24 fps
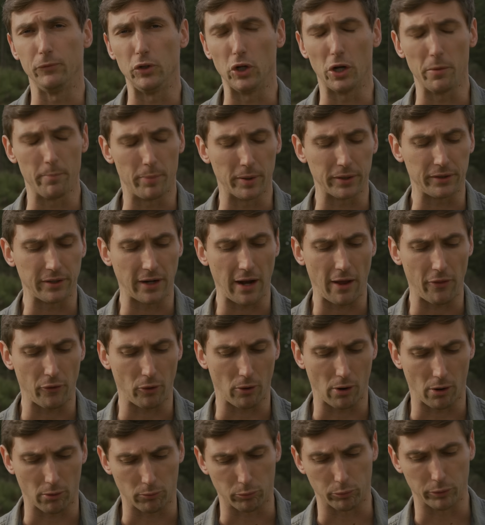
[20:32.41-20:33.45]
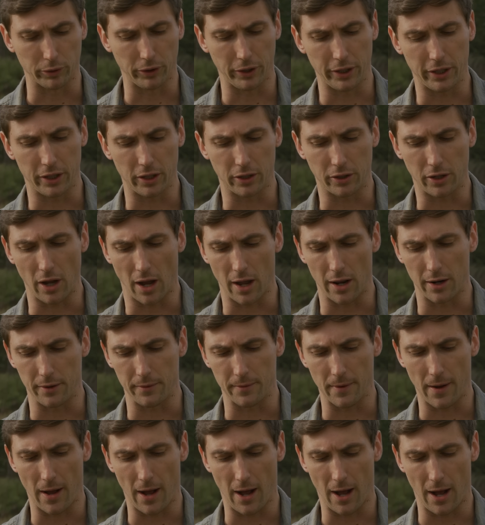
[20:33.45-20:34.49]
You can put together a really good
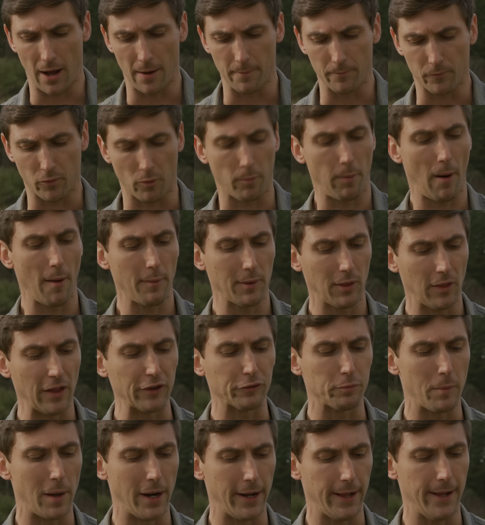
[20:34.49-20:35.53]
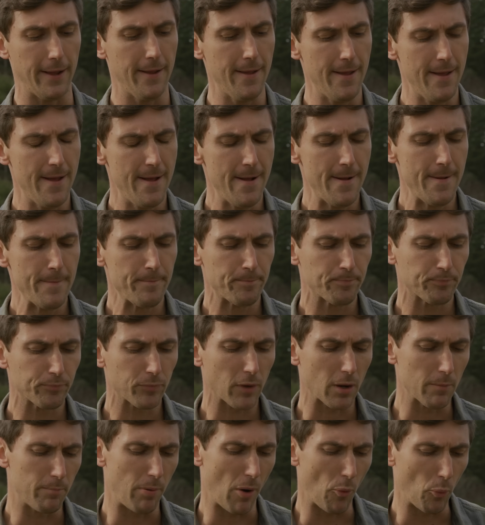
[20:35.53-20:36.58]
gun um, for probably less money.
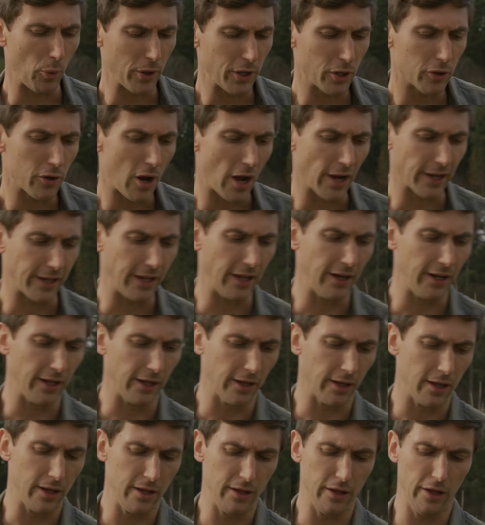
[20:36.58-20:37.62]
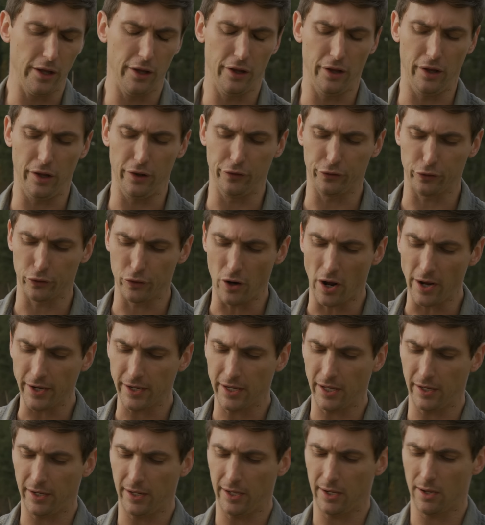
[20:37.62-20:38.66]
But what you're not getting is you're not
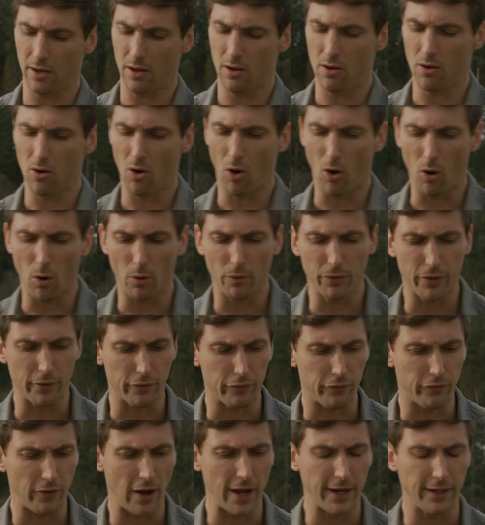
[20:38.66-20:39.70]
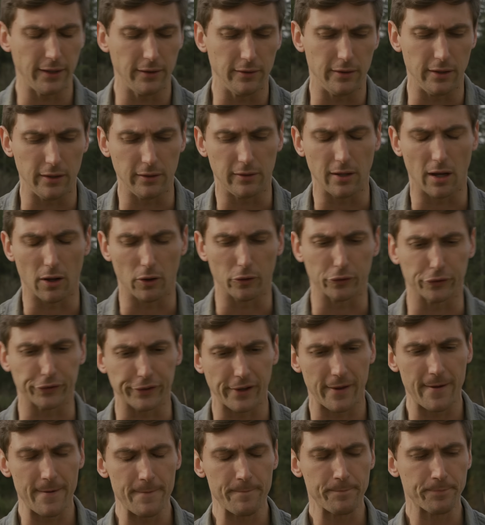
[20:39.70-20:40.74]
getting all the fine details
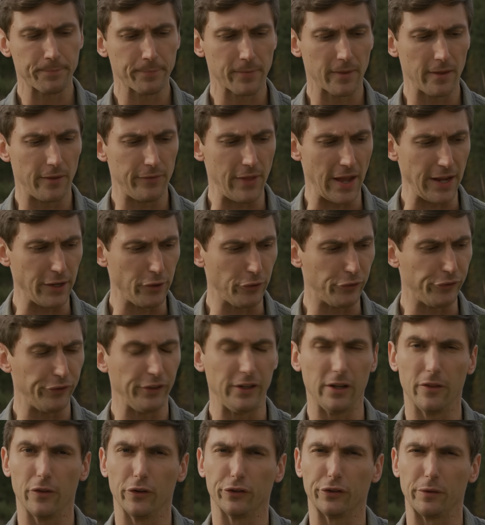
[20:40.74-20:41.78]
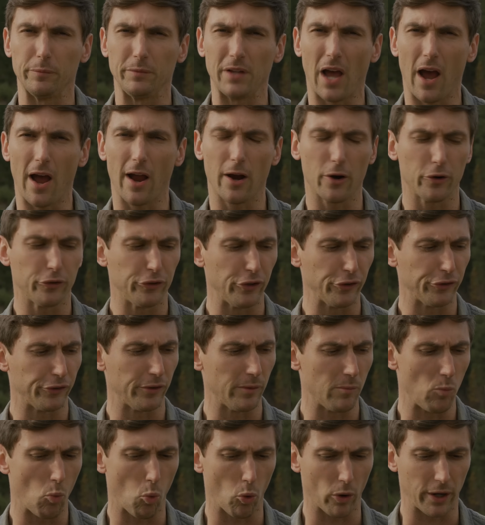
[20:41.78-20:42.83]
that you see in this entire
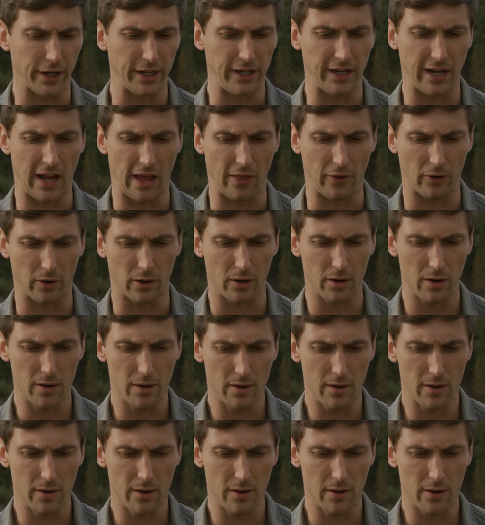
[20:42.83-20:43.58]
system working together.